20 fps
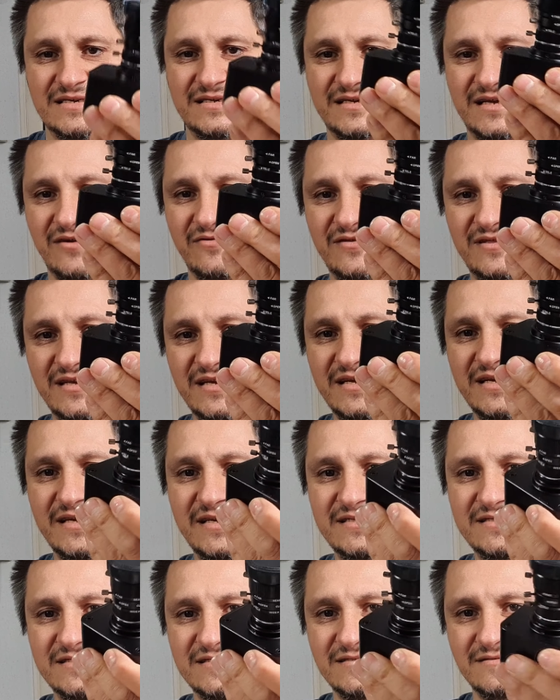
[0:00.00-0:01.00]
Now,
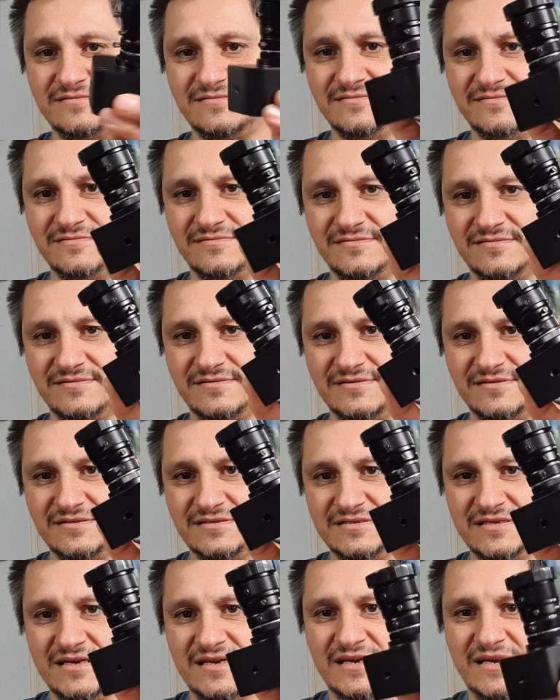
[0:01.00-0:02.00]
this
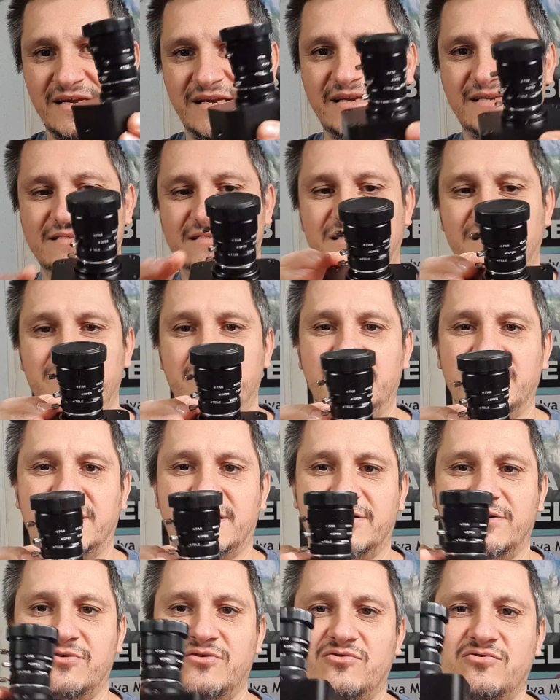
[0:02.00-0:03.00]
is the
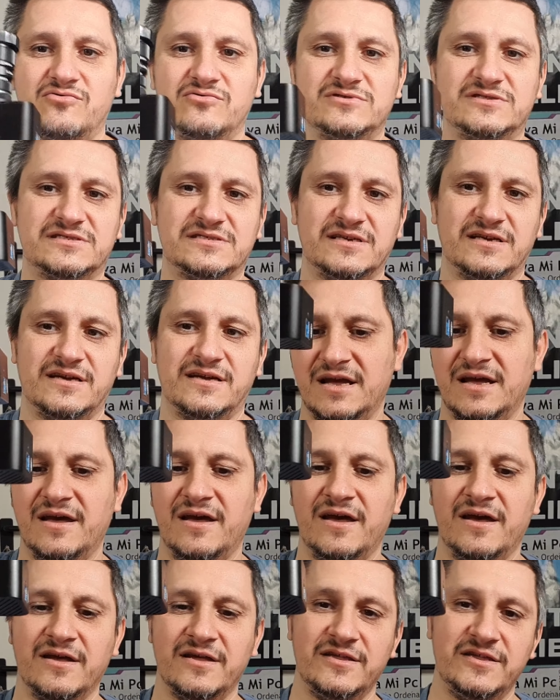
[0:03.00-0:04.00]
Mokose
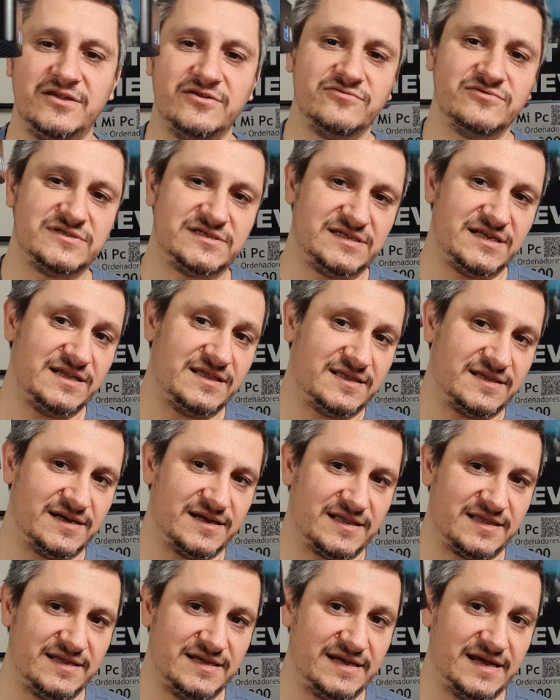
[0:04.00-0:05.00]

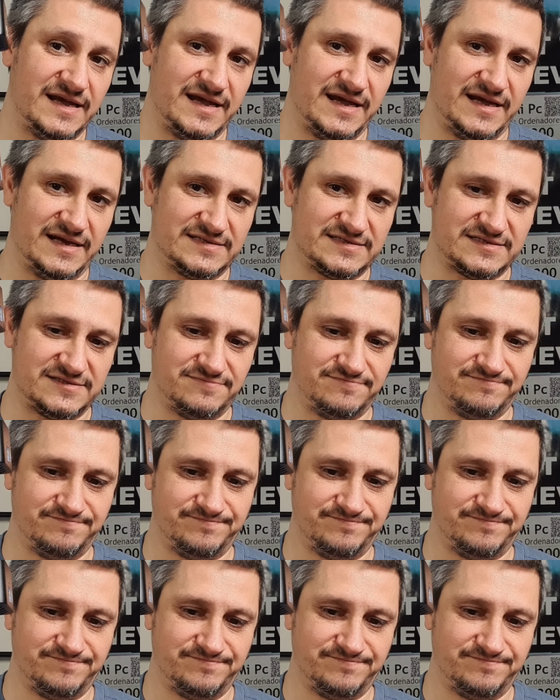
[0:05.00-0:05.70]
UC30S.